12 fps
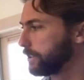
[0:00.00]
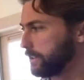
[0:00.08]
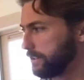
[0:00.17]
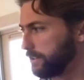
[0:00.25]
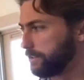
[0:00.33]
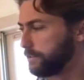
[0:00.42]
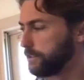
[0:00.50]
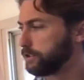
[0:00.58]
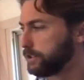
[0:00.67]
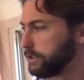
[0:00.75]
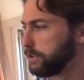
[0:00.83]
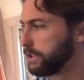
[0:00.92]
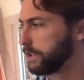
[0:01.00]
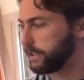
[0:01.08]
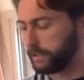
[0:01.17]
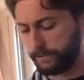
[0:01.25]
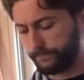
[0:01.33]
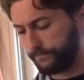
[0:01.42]
this. This should look
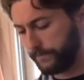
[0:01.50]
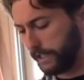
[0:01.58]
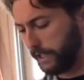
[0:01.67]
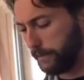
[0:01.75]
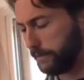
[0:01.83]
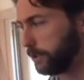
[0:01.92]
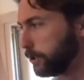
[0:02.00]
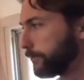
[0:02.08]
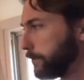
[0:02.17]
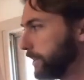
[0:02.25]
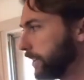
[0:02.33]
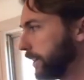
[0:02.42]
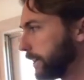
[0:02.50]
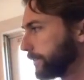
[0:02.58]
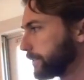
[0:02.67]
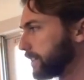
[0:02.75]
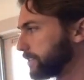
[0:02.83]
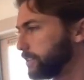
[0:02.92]
a little familiar,
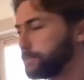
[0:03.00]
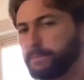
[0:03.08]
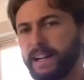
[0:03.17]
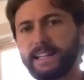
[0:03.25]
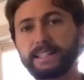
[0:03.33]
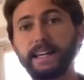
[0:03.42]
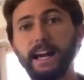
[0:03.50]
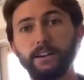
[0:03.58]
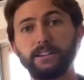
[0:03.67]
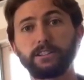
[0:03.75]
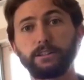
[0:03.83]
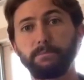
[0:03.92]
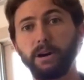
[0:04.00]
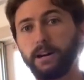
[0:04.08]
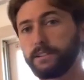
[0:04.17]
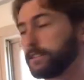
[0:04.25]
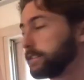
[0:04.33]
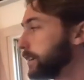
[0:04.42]
because let's break it down into the
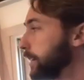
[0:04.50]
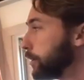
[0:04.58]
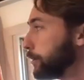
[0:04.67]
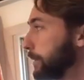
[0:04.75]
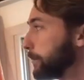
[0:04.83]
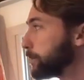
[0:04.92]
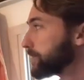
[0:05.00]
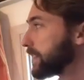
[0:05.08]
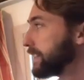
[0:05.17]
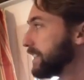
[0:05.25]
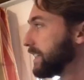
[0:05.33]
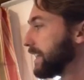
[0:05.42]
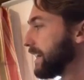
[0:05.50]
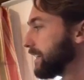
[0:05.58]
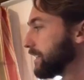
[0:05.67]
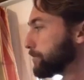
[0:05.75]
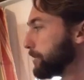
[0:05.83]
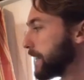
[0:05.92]
parts. Remember, we said DNA is
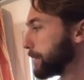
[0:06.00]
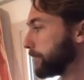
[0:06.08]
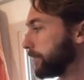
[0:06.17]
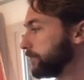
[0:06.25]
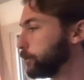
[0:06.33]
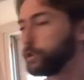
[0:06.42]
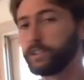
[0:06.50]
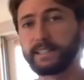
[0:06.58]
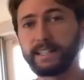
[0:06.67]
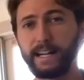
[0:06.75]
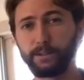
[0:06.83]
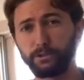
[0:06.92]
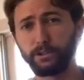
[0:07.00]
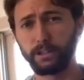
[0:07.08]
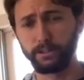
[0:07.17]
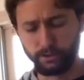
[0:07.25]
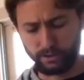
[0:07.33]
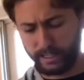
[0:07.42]
made up of nucleotides, which are
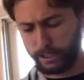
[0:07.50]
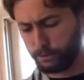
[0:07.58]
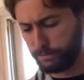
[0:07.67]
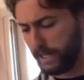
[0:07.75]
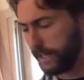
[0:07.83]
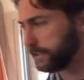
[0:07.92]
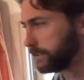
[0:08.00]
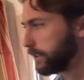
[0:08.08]
those Lego blocks.